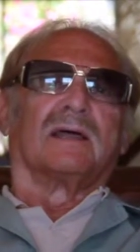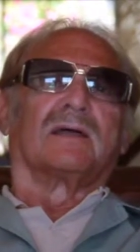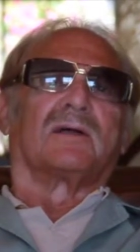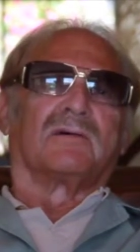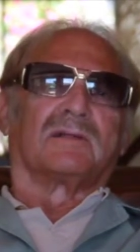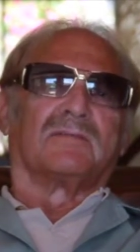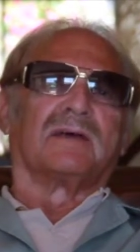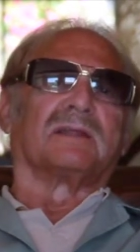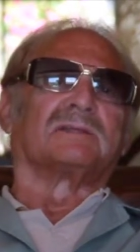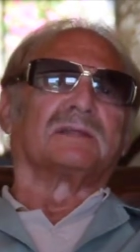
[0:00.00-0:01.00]
current
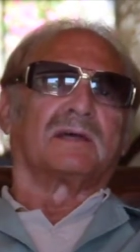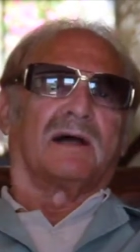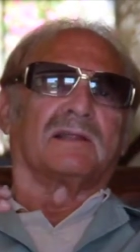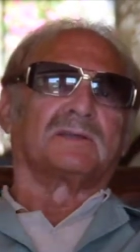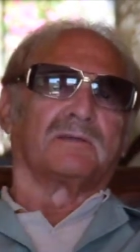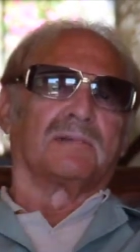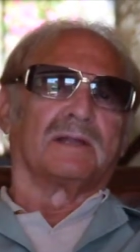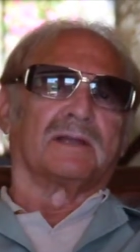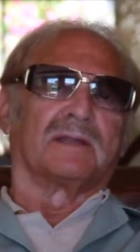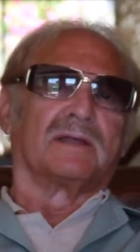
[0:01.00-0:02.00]
events, the college
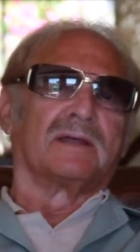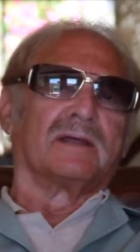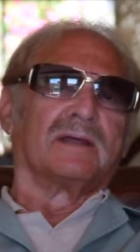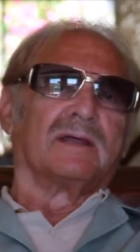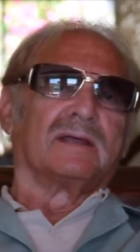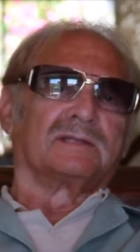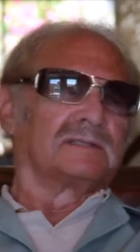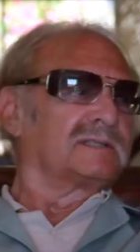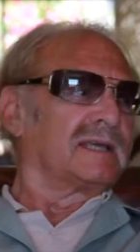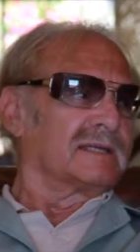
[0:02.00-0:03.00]
rebellion.
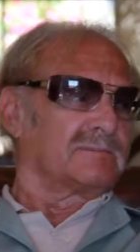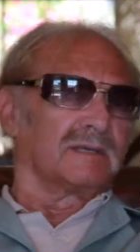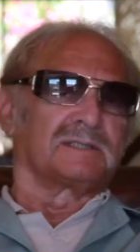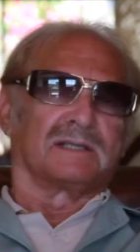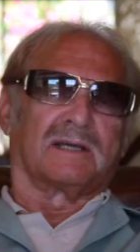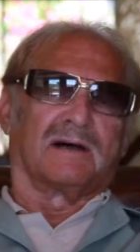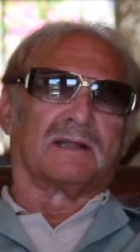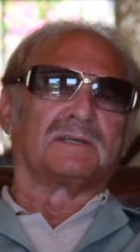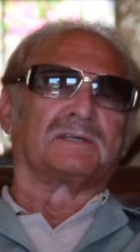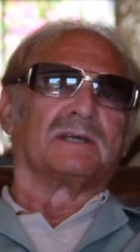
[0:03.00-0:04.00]
Since it takes place in a
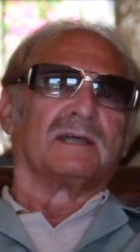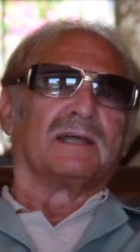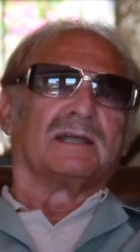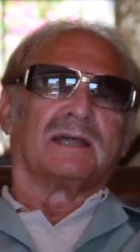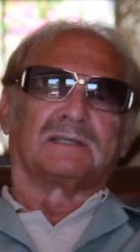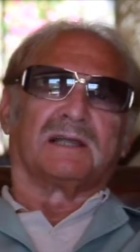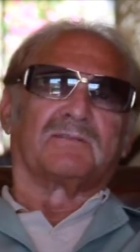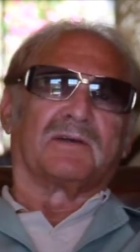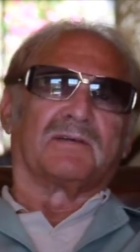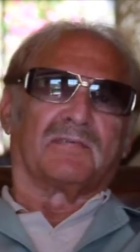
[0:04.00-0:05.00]
college, that's not
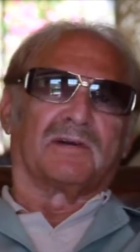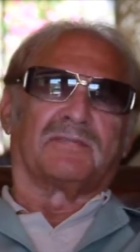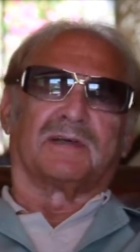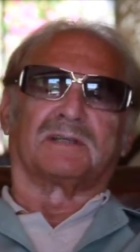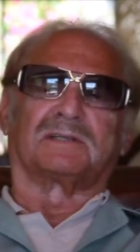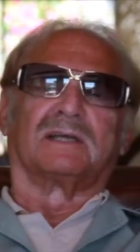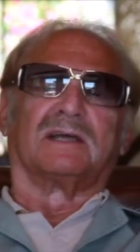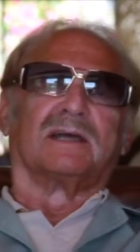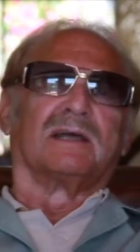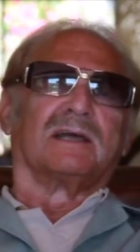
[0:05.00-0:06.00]
very far-fetched.
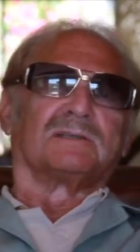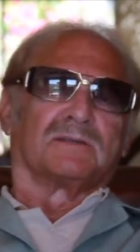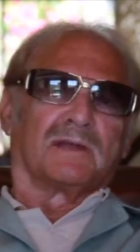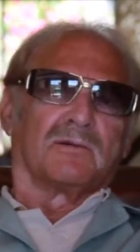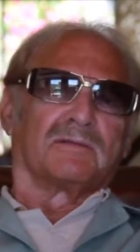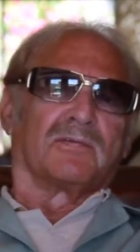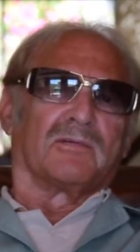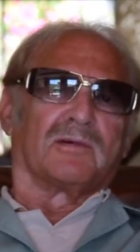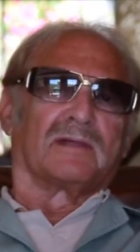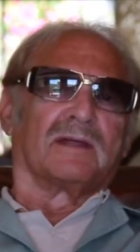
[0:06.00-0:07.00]
So they went
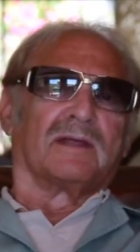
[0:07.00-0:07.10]
for it.